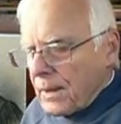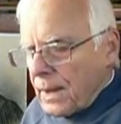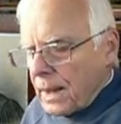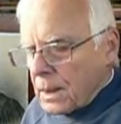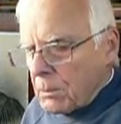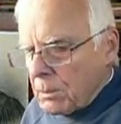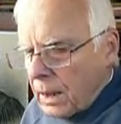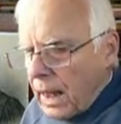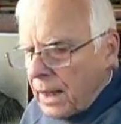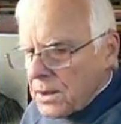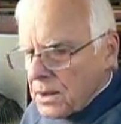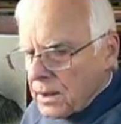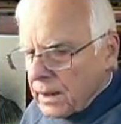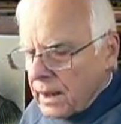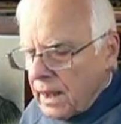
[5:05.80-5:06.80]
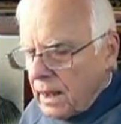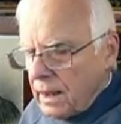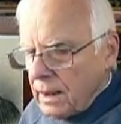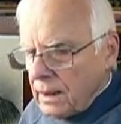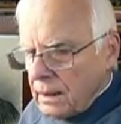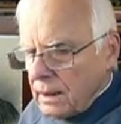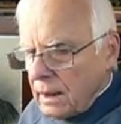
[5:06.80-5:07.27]
and apply to the
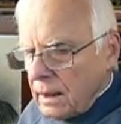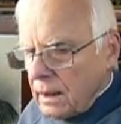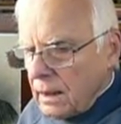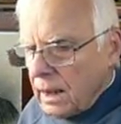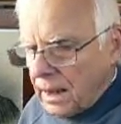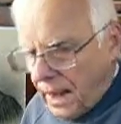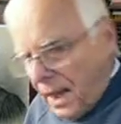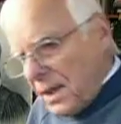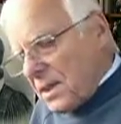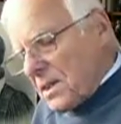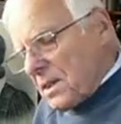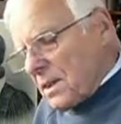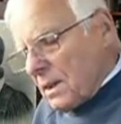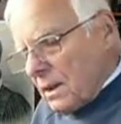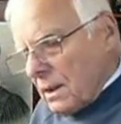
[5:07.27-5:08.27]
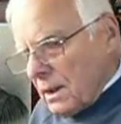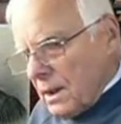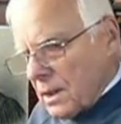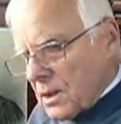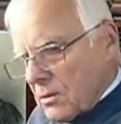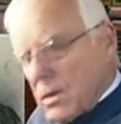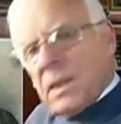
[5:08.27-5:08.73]
king against
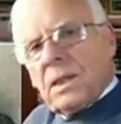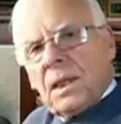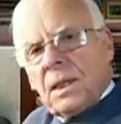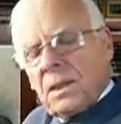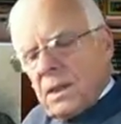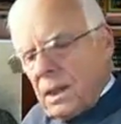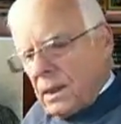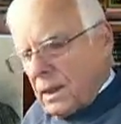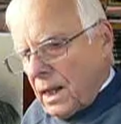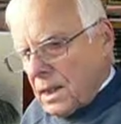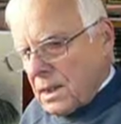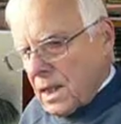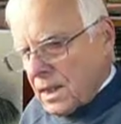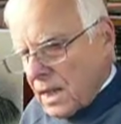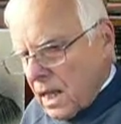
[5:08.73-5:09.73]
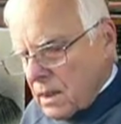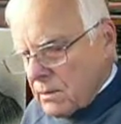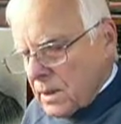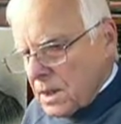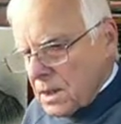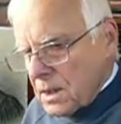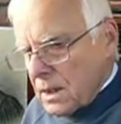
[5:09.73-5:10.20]
his critics and against his
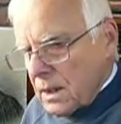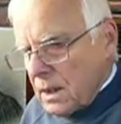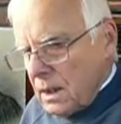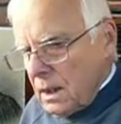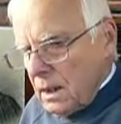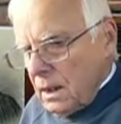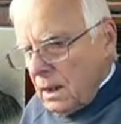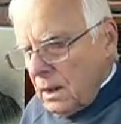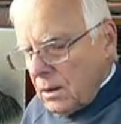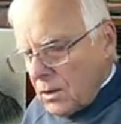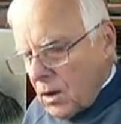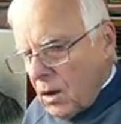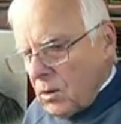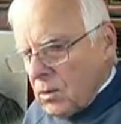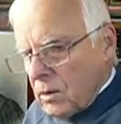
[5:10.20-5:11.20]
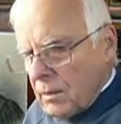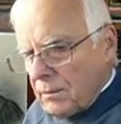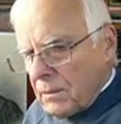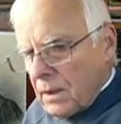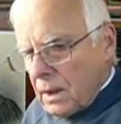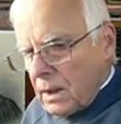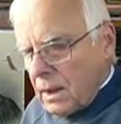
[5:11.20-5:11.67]
enemies. No,
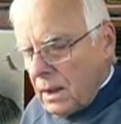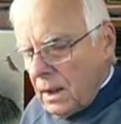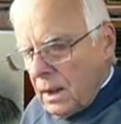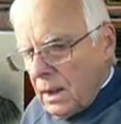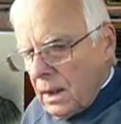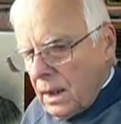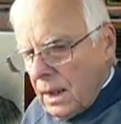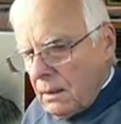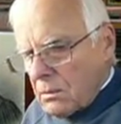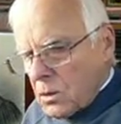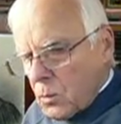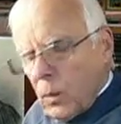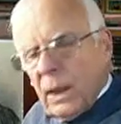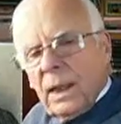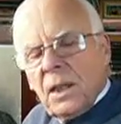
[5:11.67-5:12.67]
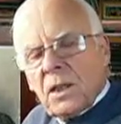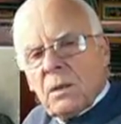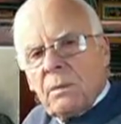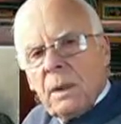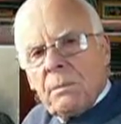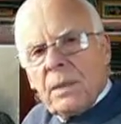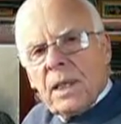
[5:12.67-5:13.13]
he was willing
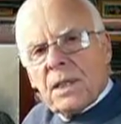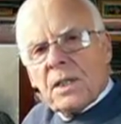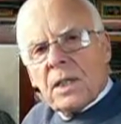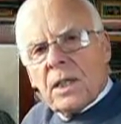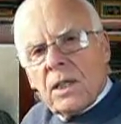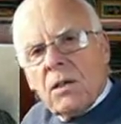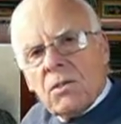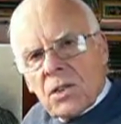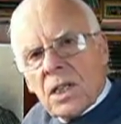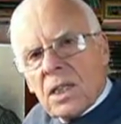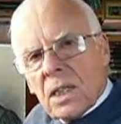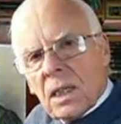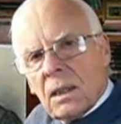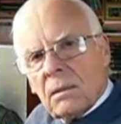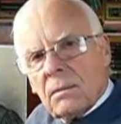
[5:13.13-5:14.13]
to be persecuted